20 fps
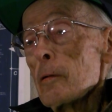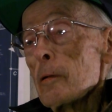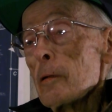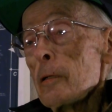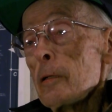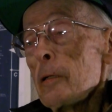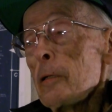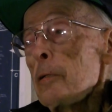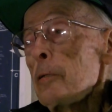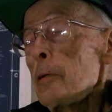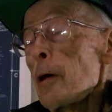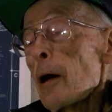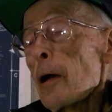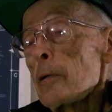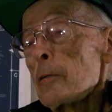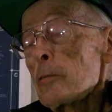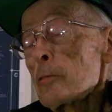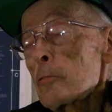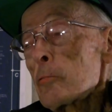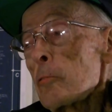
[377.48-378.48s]
He
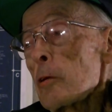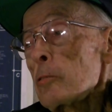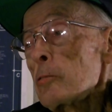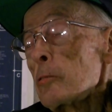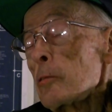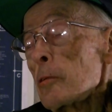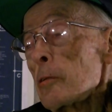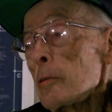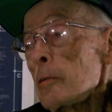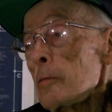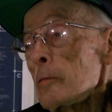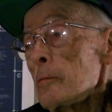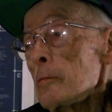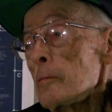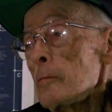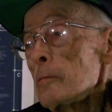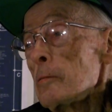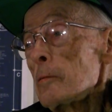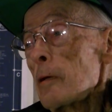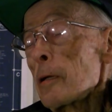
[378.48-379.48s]
died just recently.
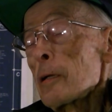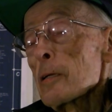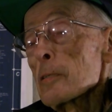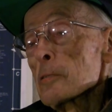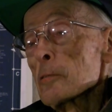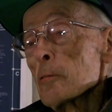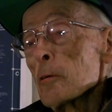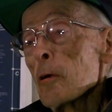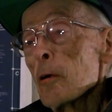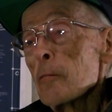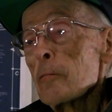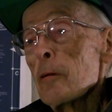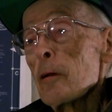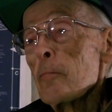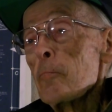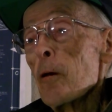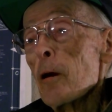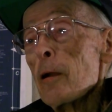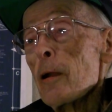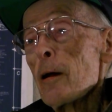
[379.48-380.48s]
I guess they're all
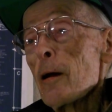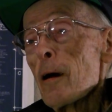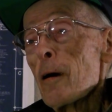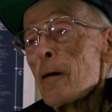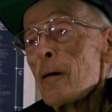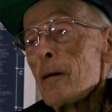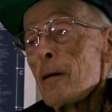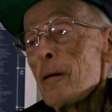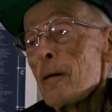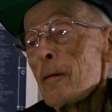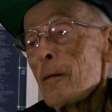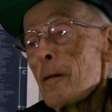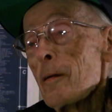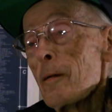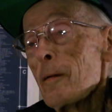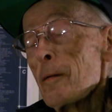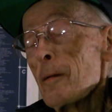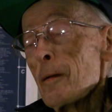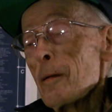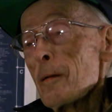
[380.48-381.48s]
dead by now,
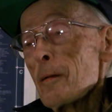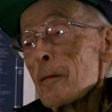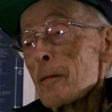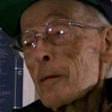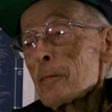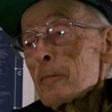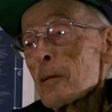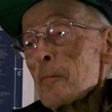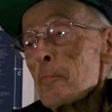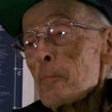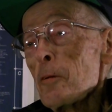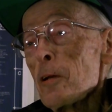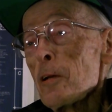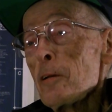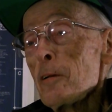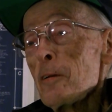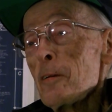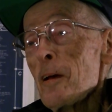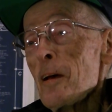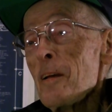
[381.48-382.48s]
except
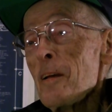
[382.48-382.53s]
me.